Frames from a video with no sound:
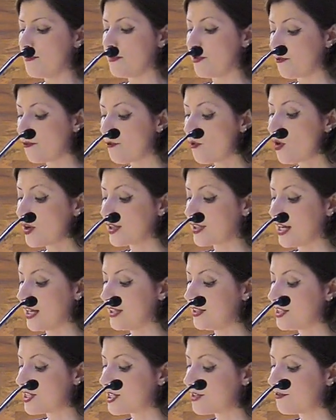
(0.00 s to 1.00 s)
Before
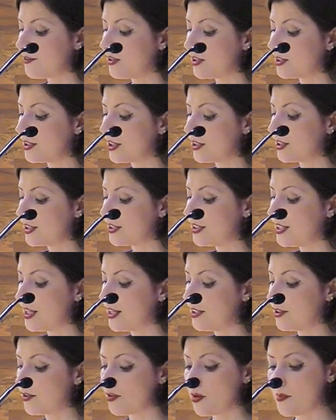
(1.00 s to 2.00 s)
that, this field had
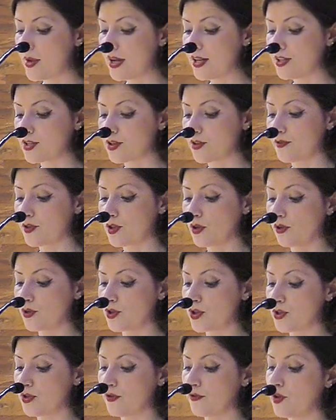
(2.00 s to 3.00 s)
contained the remains of
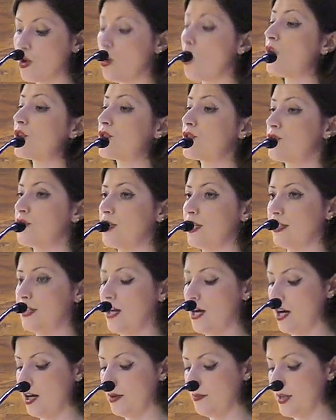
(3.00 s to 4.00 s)
soldiers of the
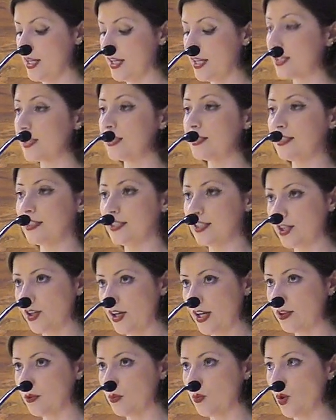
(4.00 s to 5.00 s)
Austrian army killed in the
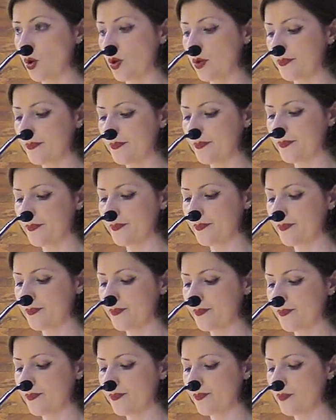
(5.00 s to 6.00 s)
Great War.
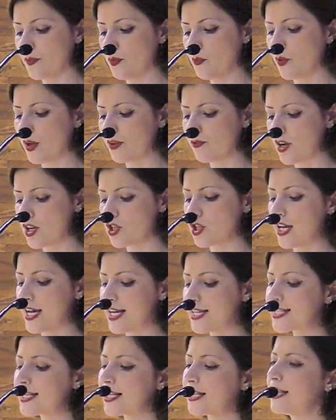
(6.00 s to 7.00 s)
When Russia
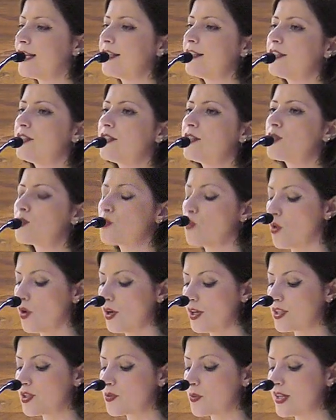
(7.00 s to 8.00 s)
escalated its
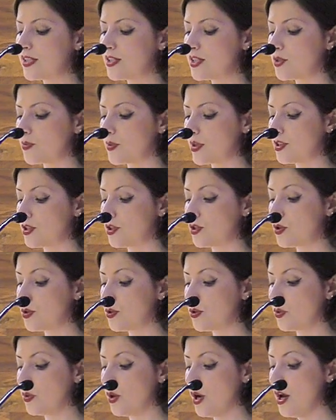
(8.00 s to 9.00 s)
war in
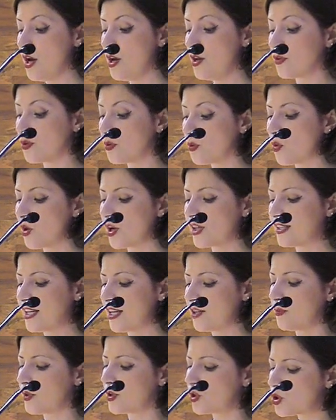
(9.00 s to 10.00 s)
2022, the war
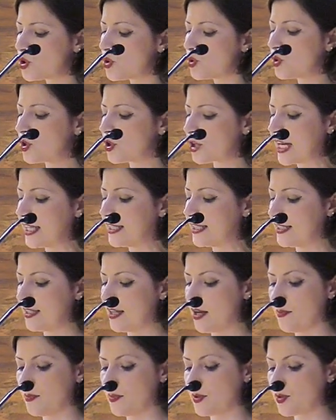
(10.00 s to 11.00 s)
dead were too great in
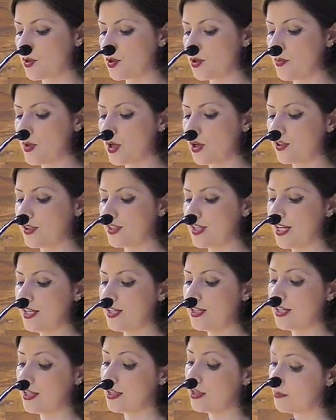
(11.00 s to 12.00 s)
numbers to be
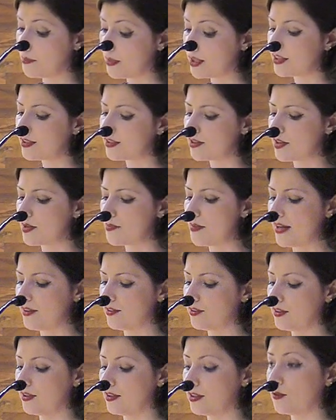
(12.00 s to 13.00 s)
contained in the military
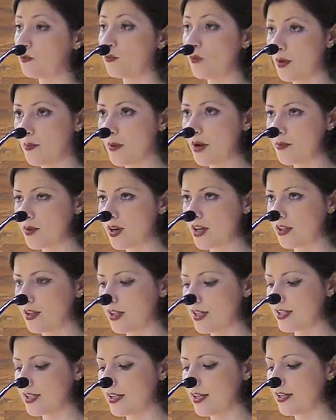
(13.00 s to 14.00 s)
pantheon where my brother
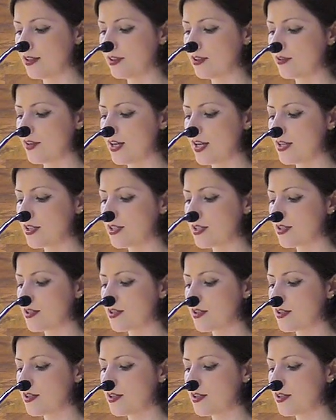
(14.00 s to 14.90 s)
is laid to rest.